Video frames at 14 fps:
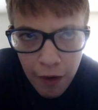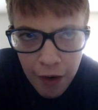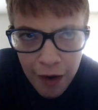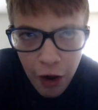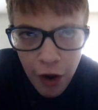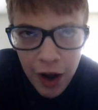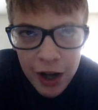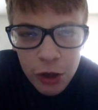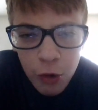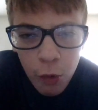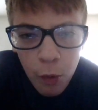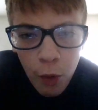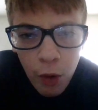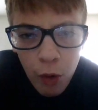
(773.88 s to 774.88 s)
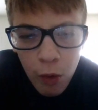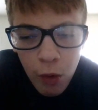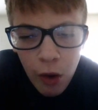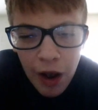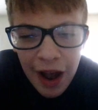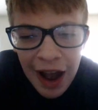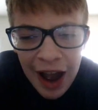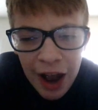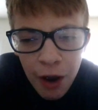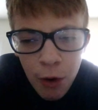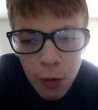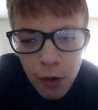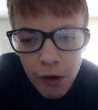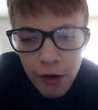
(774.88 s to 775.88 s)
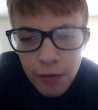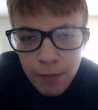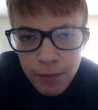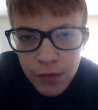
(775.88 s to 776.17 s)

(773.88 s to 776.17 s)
or